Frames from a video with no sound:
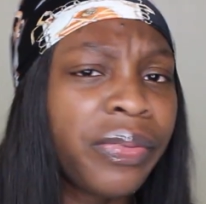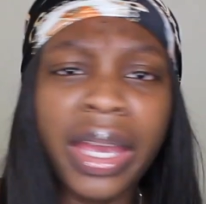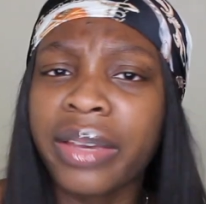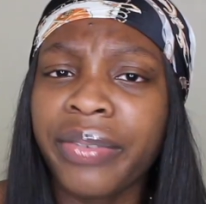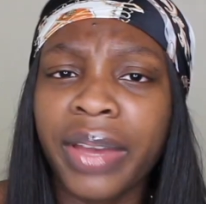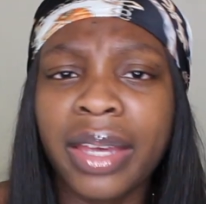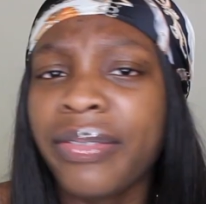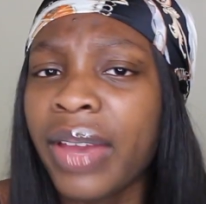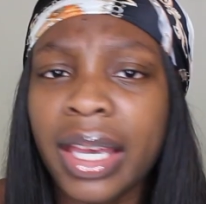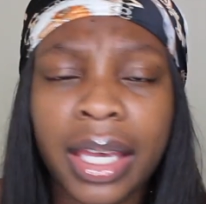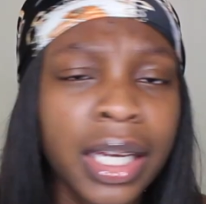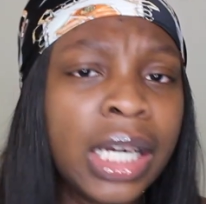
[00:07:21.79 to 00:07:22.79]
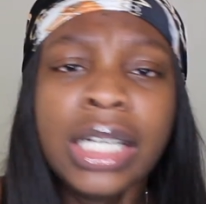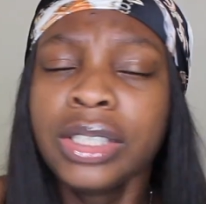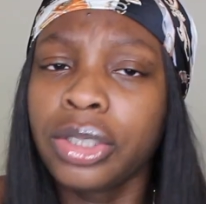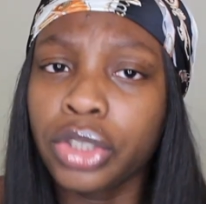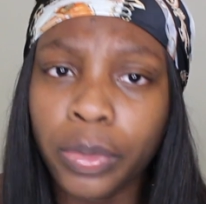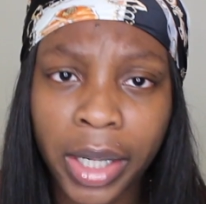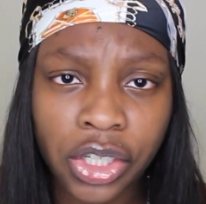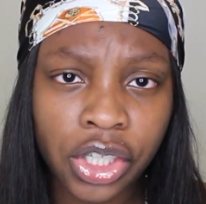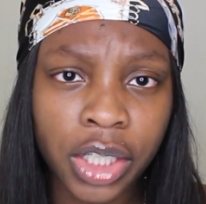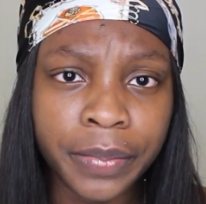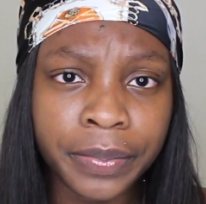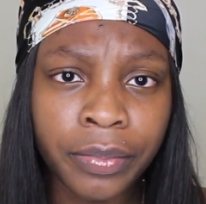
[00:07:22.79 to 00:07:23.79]
fake
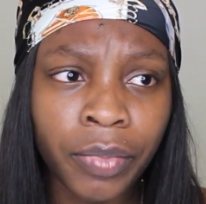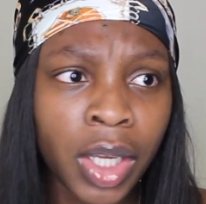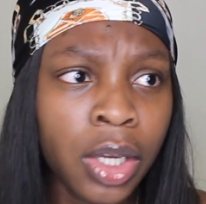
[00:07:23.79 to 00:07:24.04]
situation?